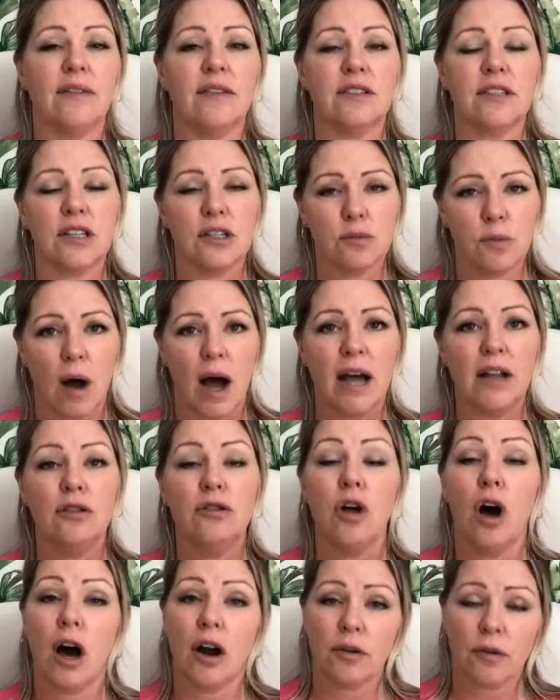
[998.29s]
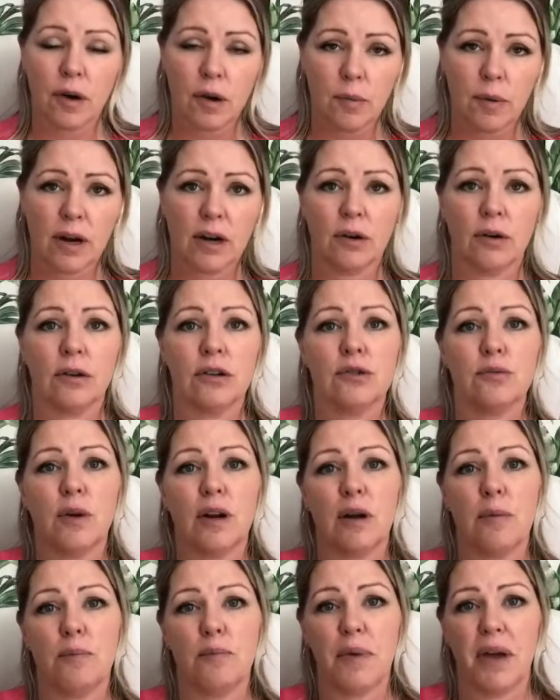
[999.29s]
This is why lottery winners win
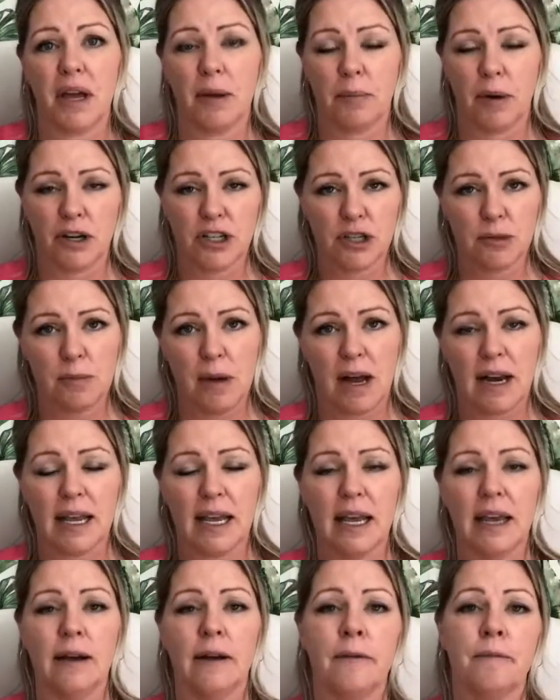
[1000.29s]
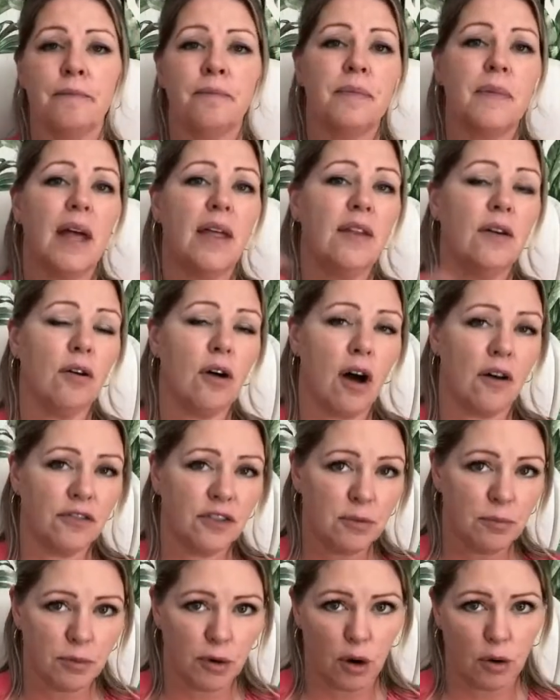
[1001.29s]
a big bunch of money and they're
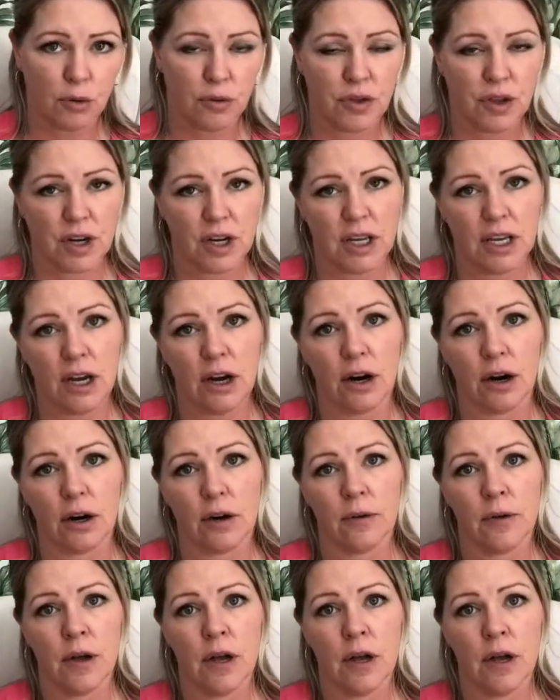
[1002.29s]
often broke within a year,